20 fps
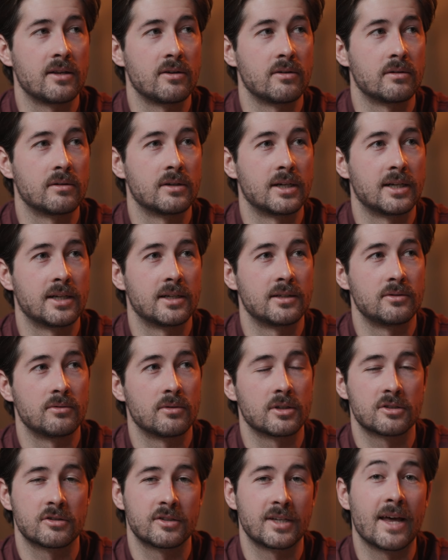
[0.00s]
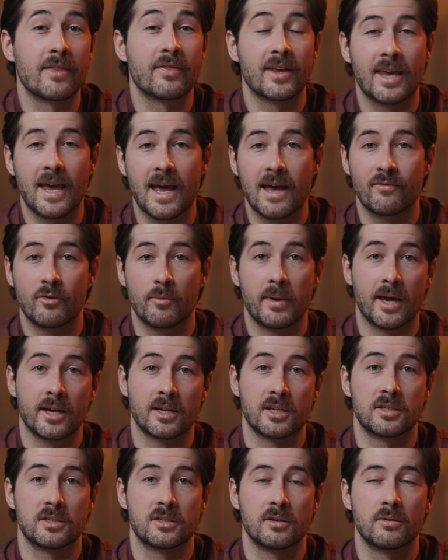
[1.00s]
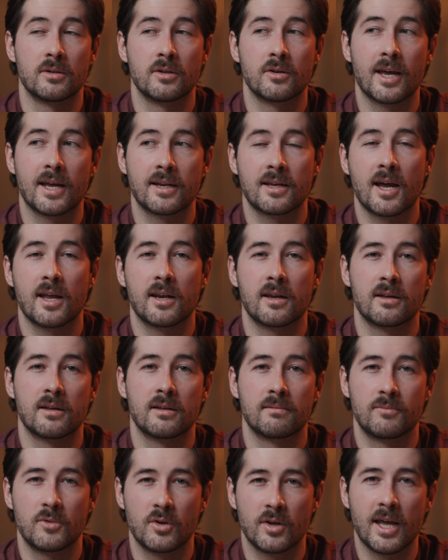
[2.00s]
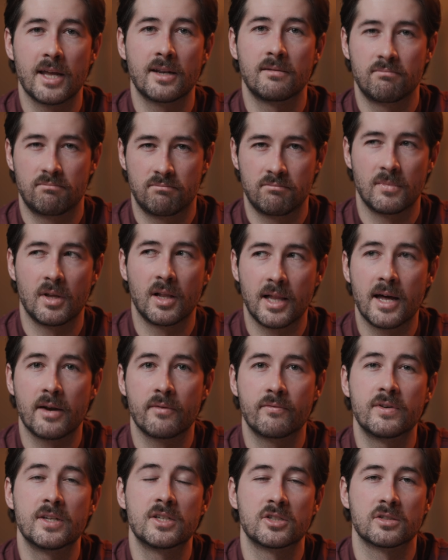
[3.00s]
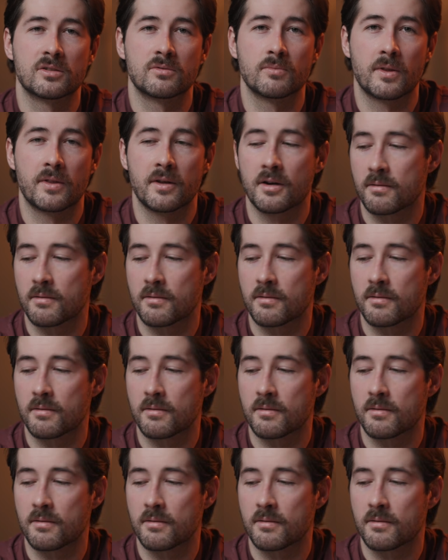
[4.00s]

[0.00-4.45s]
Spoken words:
you also get the Canva package. So you get a lot of features with it.